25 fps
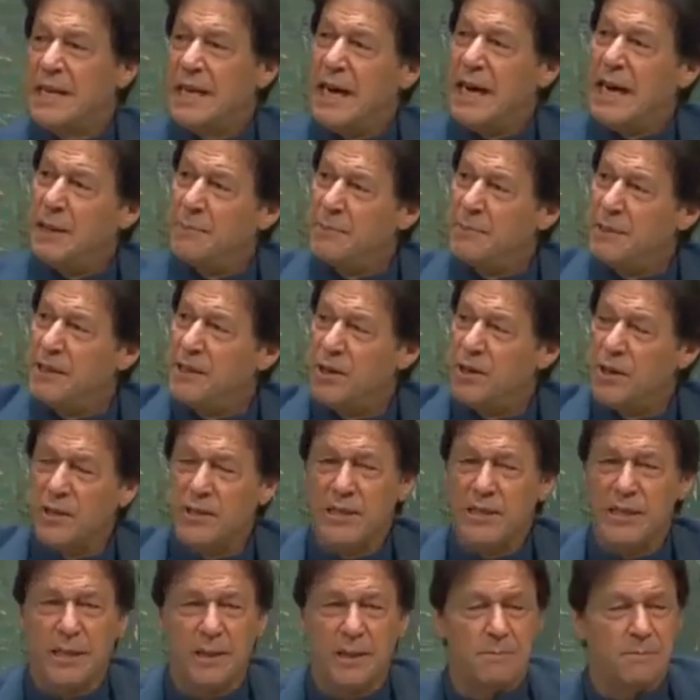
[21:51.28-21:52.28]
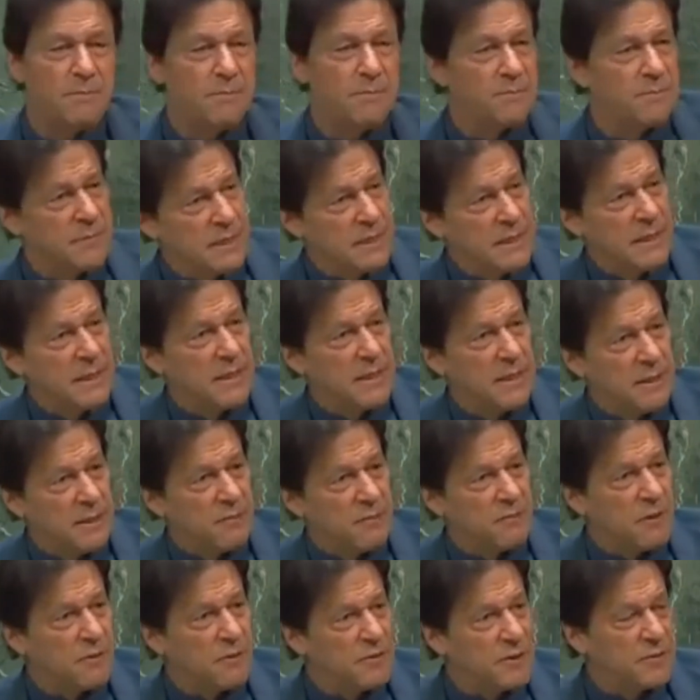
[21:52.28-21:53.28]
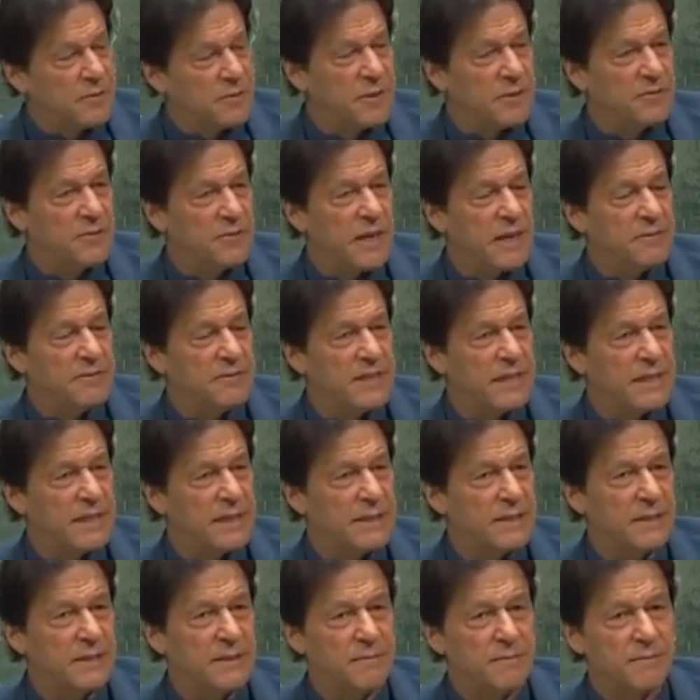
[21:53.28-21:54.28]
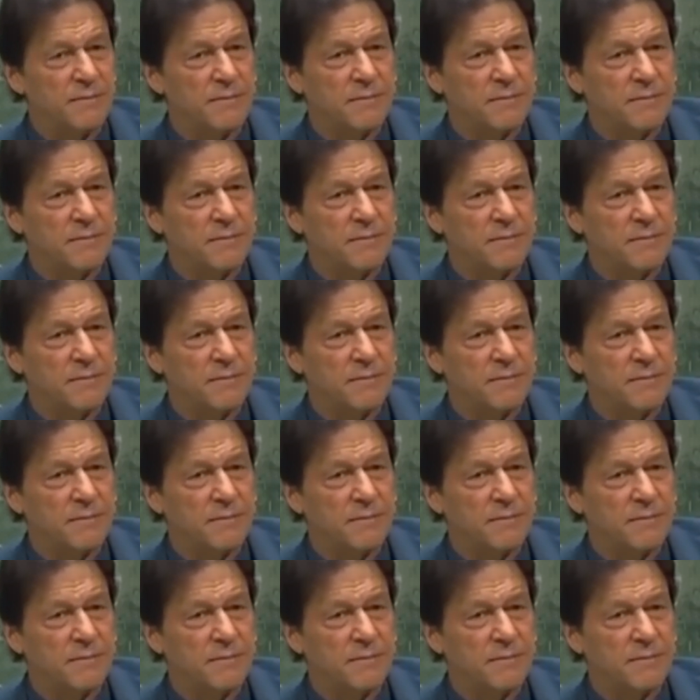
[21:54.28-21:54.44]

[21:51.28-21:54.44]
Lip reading: I've been locked up for 55 days.